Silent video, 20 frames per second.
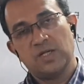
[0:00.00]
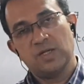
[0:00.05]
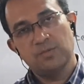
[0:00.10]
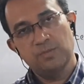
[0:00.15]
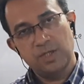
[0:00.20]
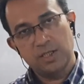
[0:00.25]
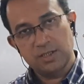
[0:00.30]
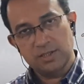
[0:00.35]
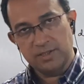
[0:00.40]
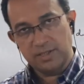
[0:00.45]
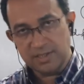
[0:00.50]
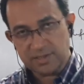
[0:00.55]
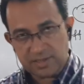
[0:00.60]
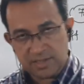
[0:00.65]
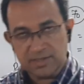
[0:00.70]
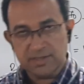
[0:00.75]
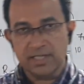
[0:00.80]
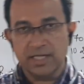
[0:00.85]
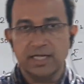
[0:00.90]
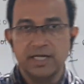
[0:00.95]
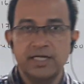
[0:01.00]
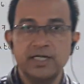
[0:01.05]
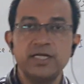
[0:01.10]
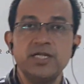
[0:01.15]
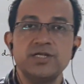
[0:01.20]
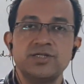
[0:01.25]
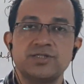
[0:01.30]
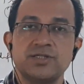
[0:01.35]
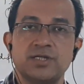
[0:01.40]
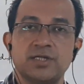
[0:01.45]
But this is the
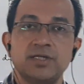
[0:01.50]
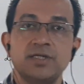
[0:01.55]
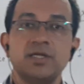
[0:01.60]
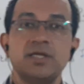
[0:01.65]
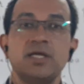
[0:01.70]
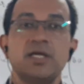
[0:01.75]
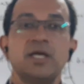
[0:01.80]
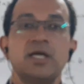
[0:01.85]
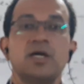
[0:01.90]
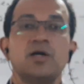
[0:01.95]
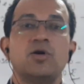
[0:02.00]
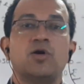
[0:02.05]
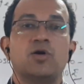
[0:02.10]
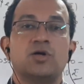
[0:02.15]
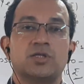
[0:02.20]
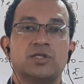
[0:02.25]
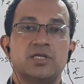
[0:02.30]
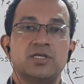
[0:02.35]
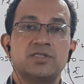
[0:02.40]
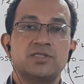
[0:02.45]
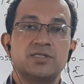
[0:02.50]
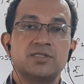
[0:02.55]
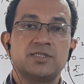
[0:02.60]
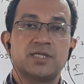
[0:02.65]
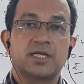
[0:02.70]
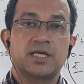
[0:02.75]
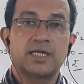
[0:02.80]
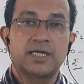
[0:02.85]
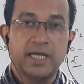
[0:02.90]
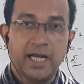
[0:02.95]
condition, or this is
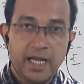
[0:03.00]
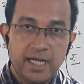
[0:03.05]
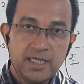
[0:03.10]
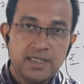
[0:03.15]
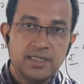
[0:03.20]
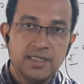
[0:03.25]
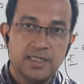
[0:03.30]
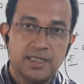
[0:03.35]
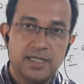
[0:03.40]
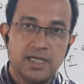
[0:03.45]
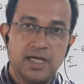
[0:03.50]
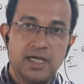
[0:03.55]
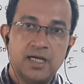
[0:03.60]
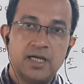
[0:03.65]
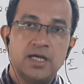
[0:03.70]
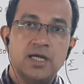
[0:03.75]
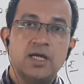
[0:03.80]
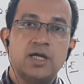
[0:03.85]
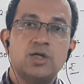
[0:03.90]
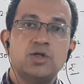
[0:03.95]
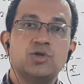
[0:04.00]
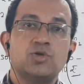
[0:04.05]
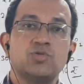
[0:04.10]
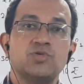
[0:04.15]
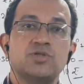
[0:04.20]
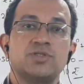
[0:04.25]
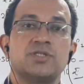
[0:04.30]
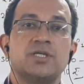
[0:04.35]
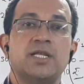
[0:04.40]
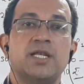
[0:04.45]
the criteria
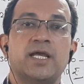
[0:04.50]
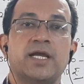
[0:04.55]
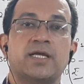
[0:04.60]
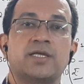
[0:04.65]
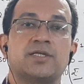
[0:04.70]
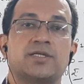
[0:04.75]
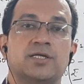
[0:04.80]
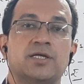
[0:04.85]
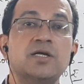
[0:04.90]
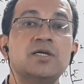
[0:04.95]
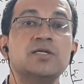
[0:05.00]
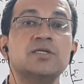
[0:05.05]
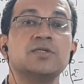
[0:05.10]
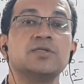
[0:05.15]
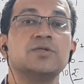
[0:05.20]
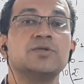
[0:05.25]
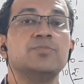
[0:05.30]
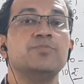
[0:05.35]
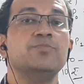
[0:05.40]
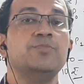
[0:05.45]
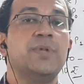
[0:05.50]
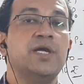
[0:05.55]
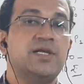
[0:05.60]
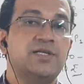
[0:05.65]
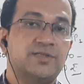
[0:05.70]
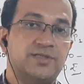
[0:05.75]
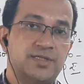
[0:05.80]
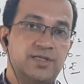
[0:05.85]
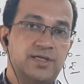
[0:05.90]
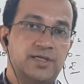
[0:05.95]
to select a
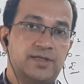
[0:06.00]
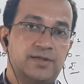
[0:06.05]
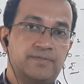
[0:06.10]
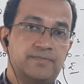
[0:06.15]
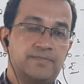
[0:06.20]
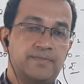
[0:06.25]
base year.